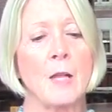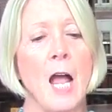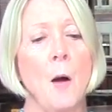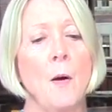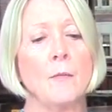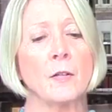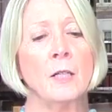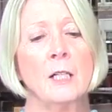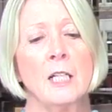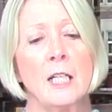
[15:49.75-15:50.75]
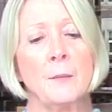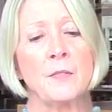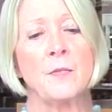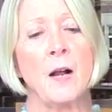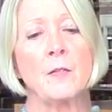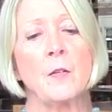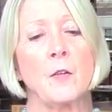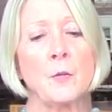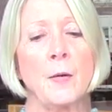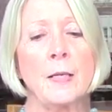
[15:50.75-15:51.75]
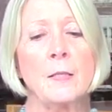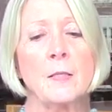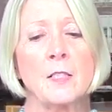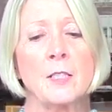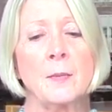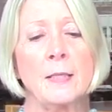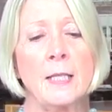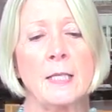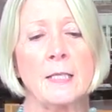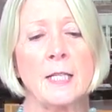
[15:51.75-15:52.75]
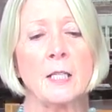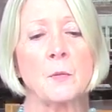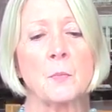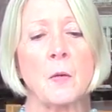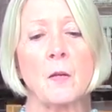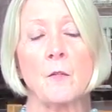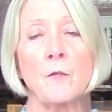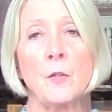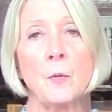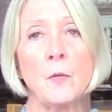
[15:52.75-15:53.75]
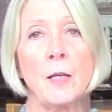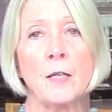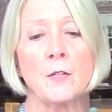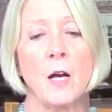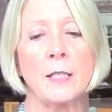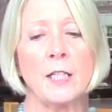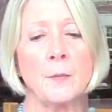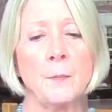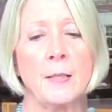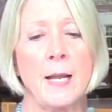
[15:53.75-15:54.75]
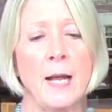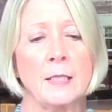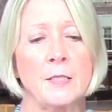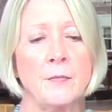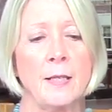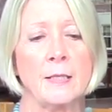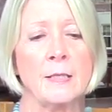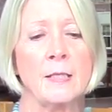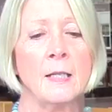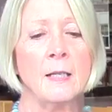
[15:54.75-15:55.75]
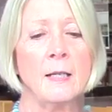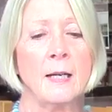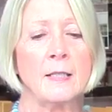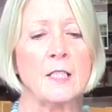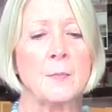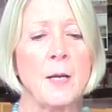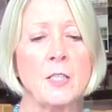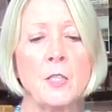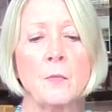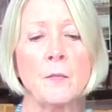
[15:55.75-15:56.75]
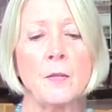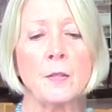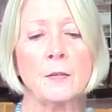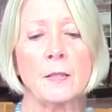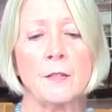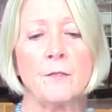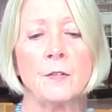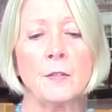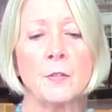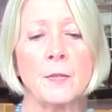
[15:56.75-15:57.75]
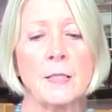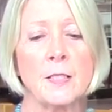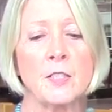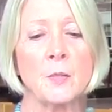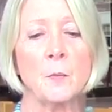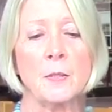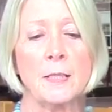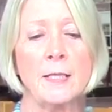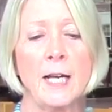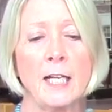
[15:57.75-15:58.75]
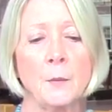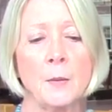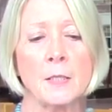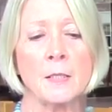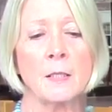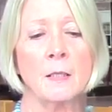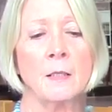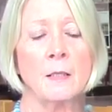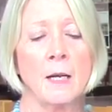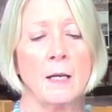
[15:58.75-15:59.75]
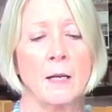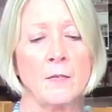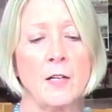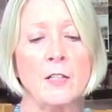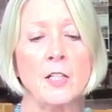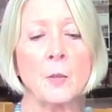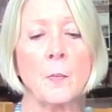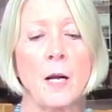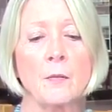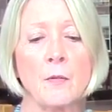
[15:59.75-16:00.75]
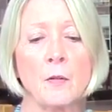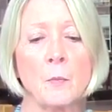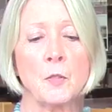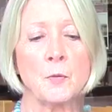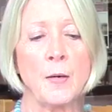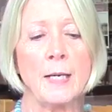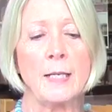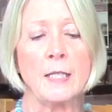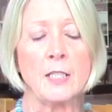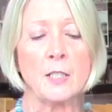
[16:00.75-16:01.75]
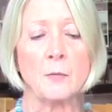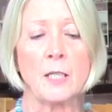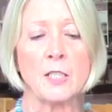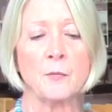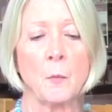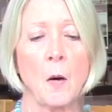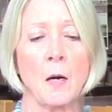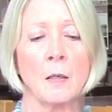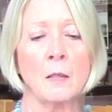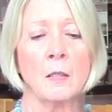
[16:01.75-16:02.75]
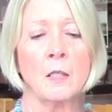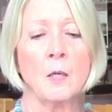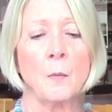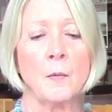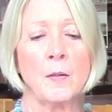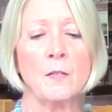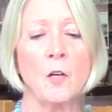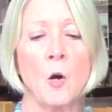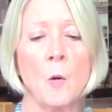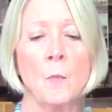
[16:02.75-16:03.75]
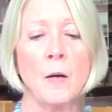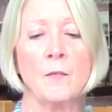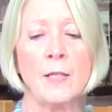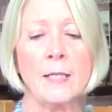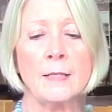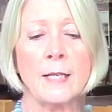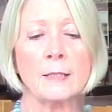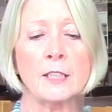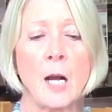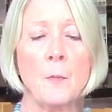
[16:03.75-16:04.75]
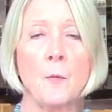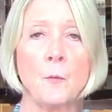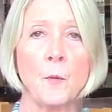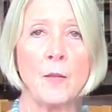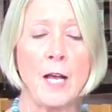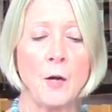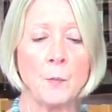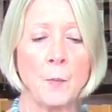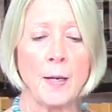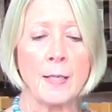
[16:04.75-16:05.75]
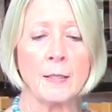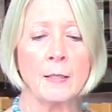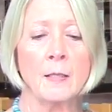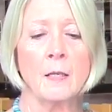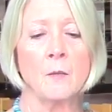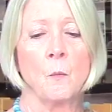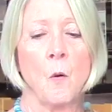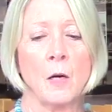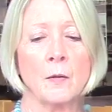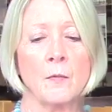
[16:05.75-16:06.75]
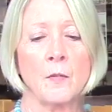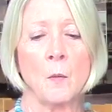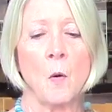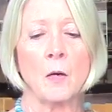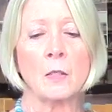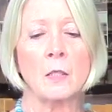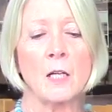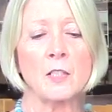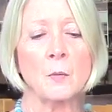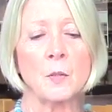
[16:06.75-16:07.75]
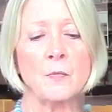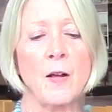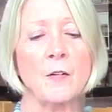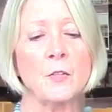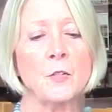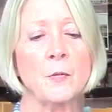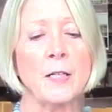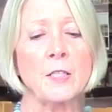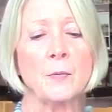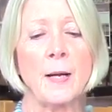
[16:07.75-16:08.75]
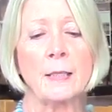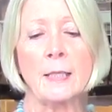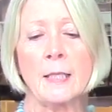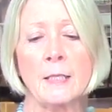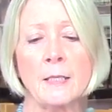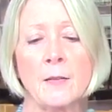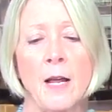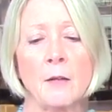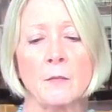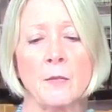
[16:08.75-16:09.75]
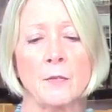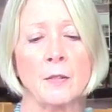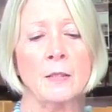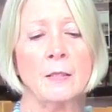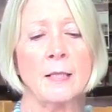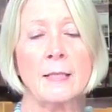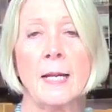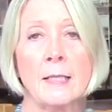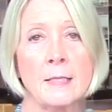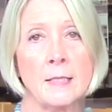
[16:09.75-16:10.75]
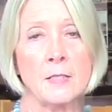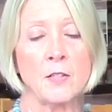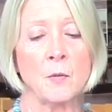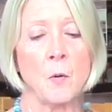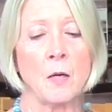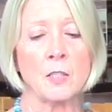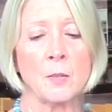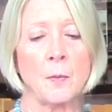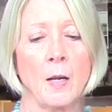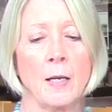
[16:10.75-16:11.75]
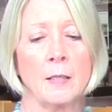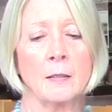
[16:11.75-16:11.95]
However, it was found that the drainage system in the East End was one of the few that had not yet been activated. An inspection revealed that the filtering system was inadequate and that a nearby river draining into the reservoir. Within the home of the index couple for the outbreak, the water closet was found to drain directly into that river and hence into the water supply.